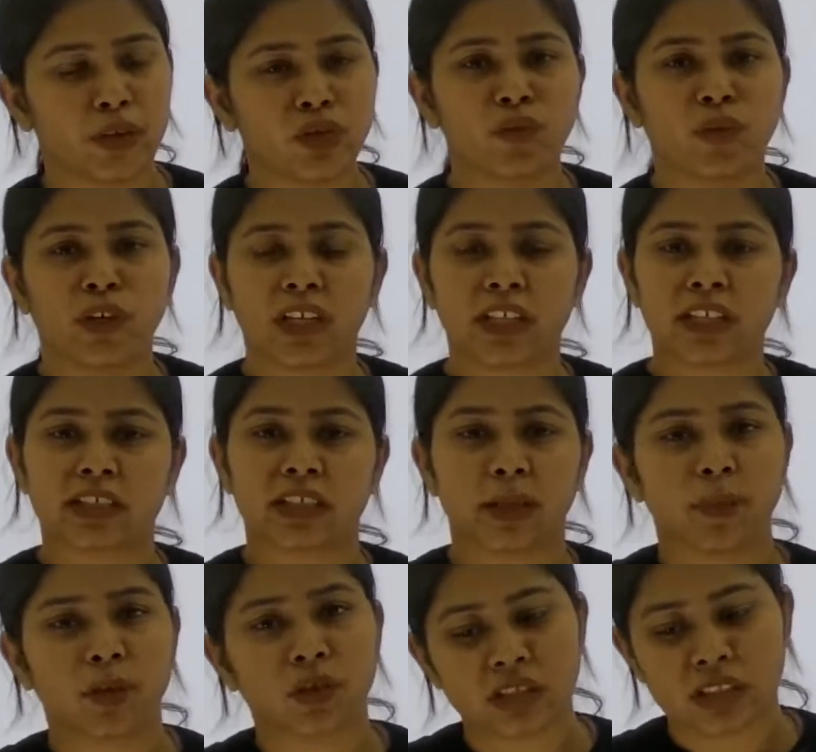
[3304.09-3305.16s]
you would understand,
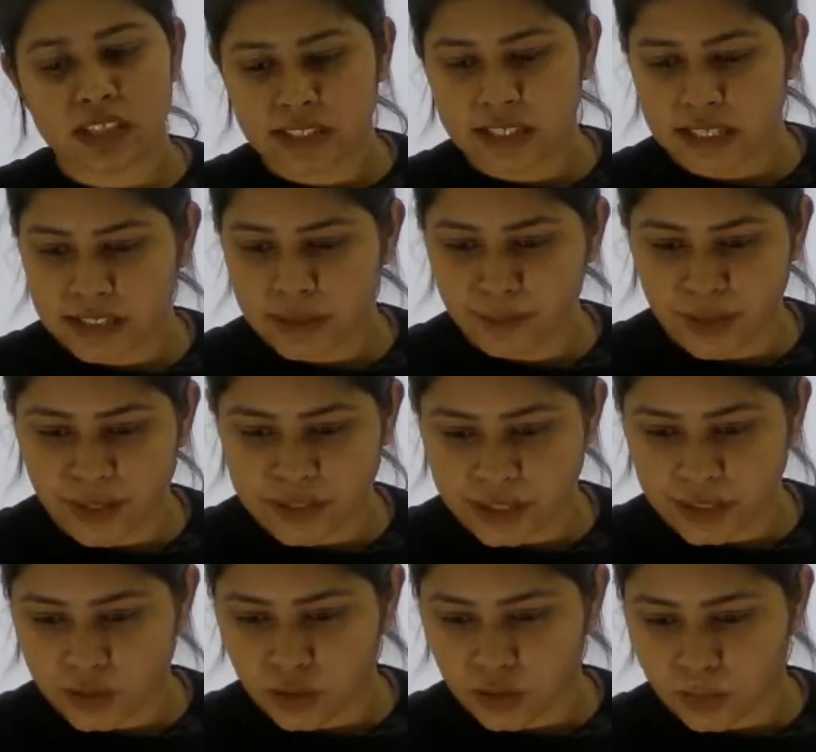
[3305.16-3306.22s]
because these are some
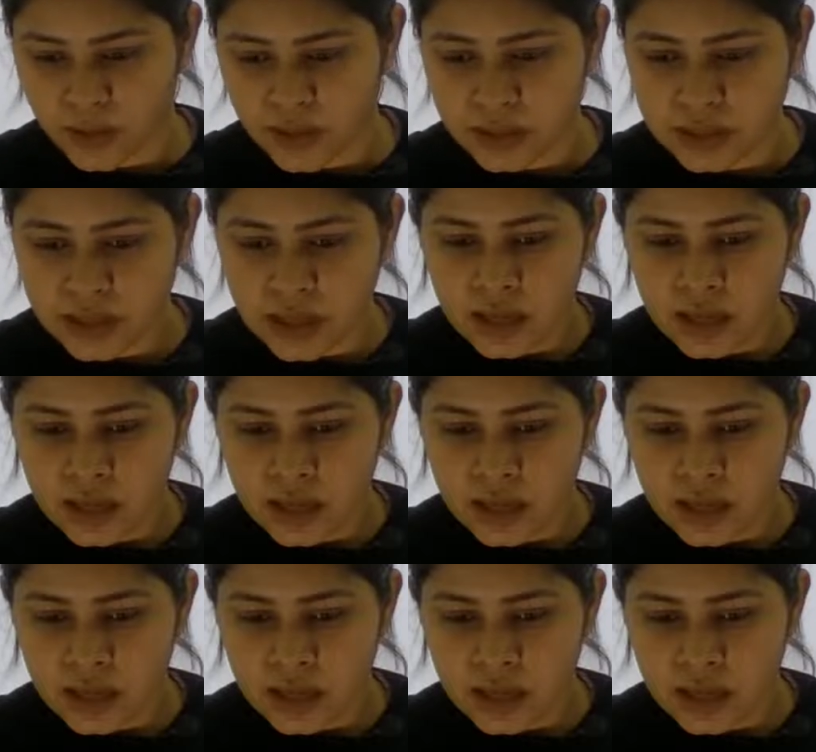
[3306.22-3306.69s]
basic topics.